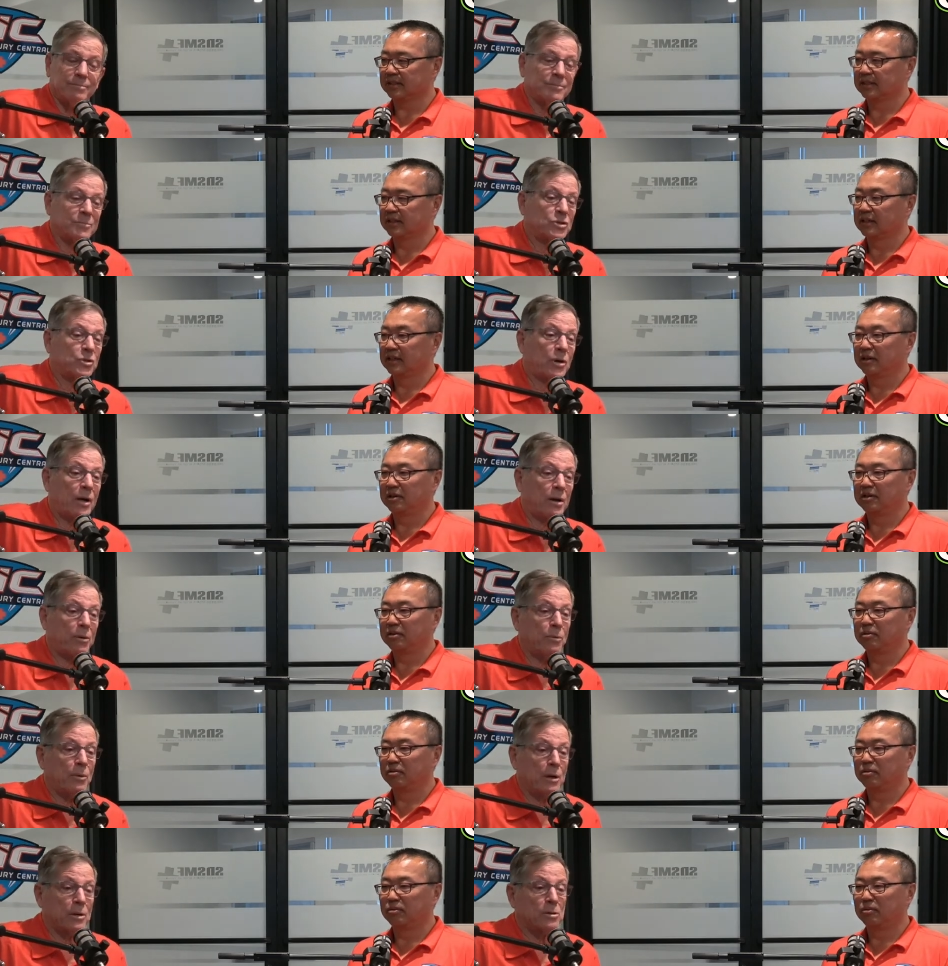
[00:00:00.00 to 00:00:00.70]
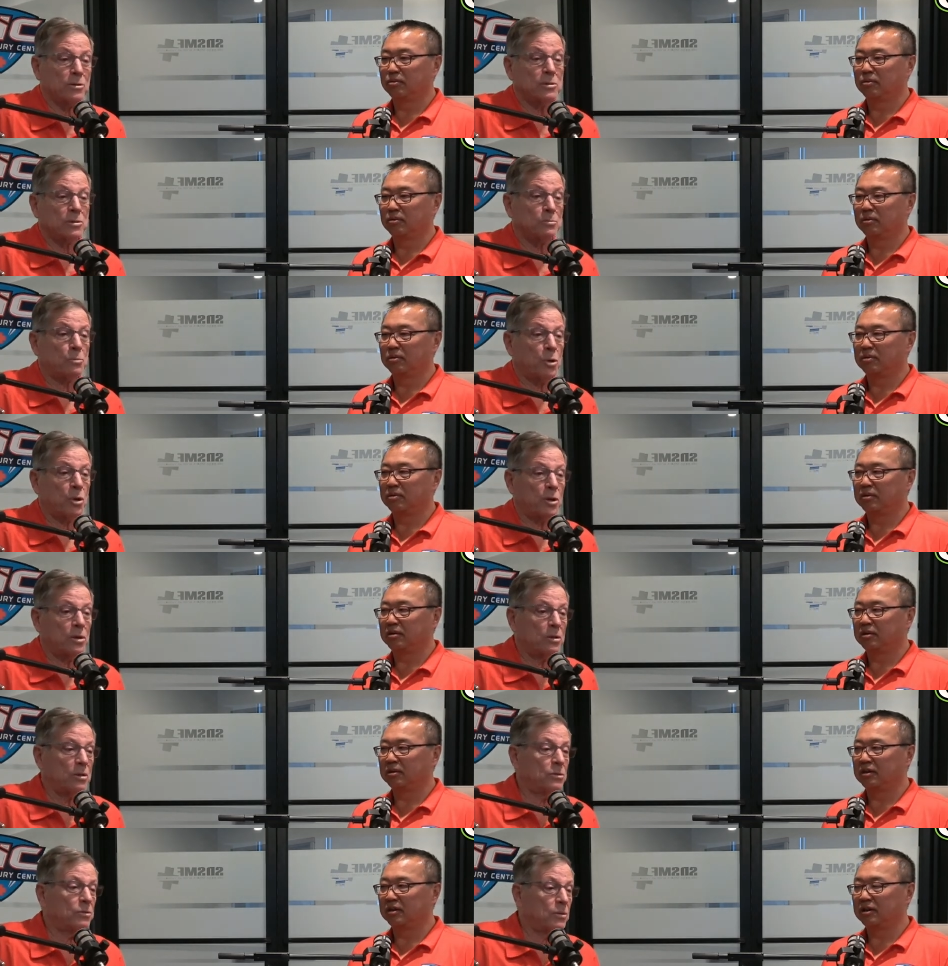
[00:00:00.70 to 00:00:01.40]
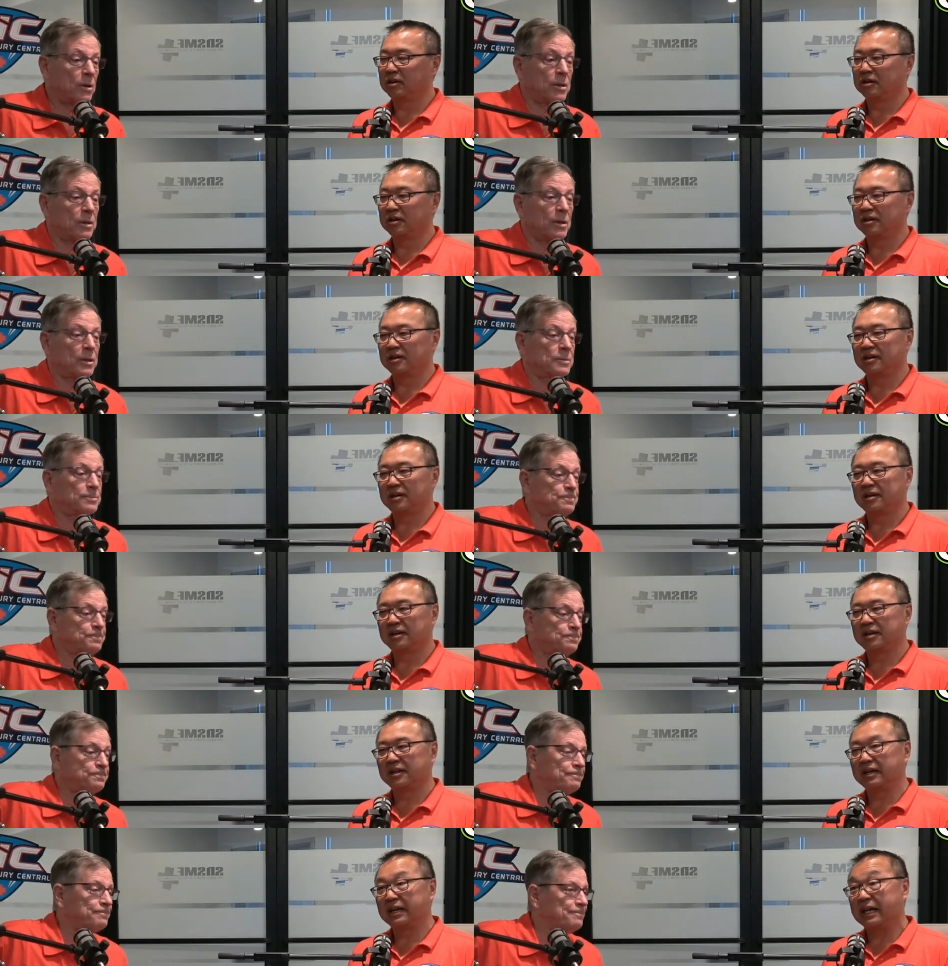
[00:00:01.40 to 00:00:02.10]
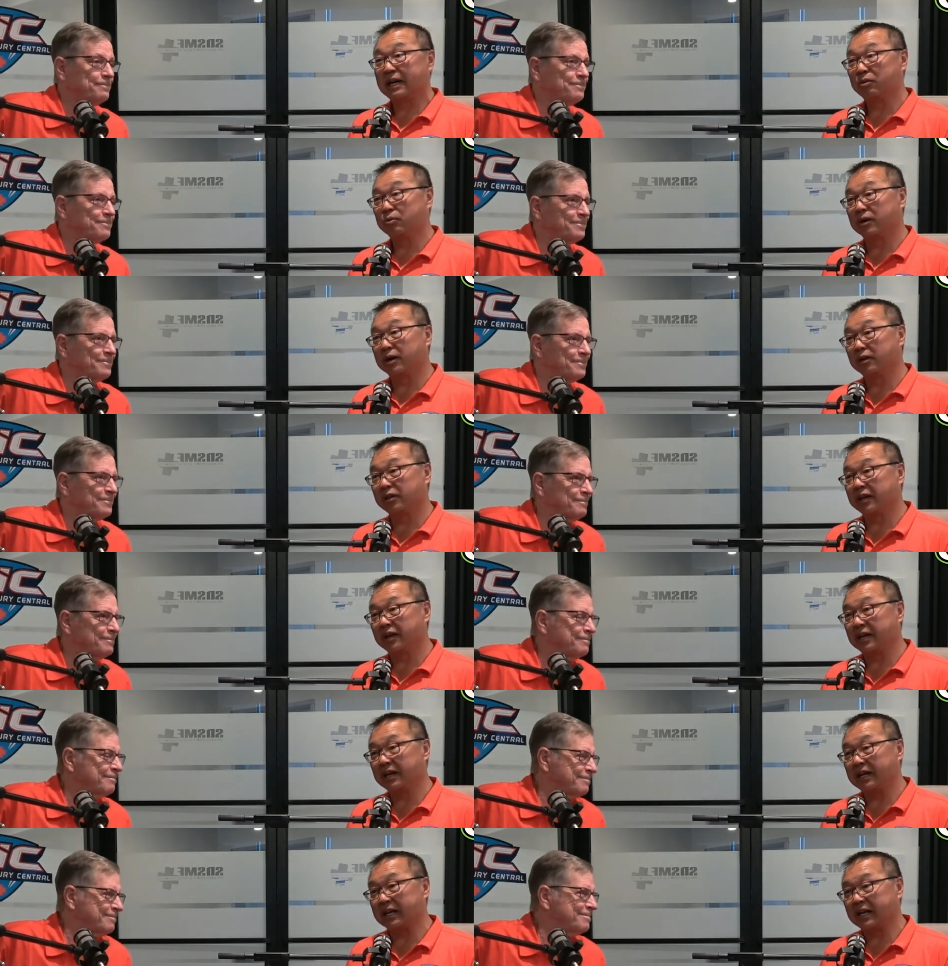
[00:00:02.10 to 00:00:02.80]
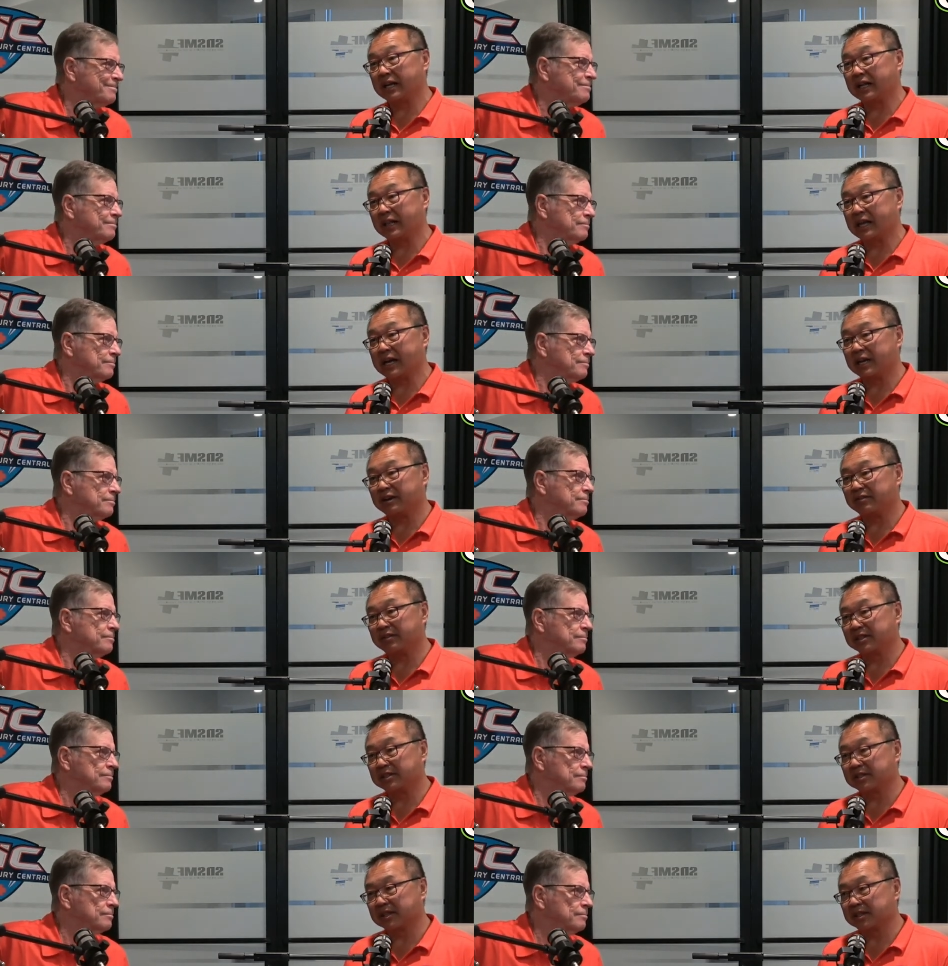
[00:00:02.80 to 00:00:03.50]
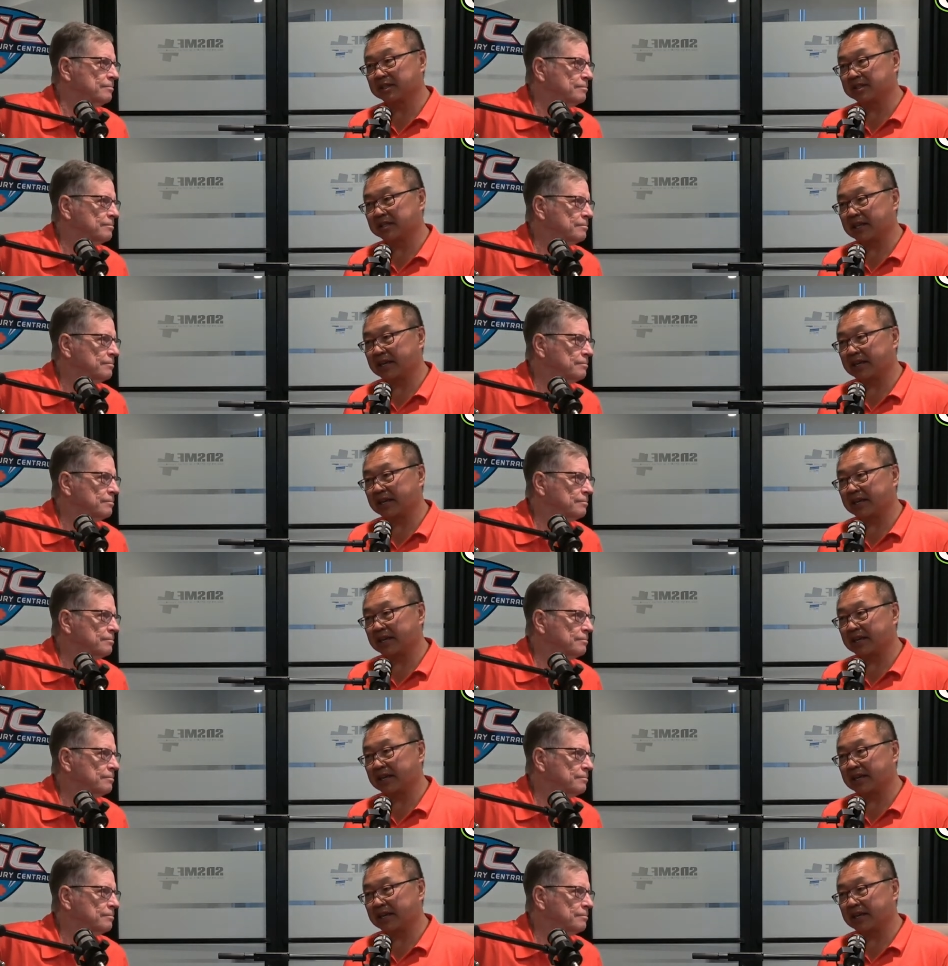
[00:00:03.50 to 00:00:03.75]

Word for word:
Speaker 1: track record's pretty good right now.
Speaker 2: Yeah, well, the, a lot of it is because the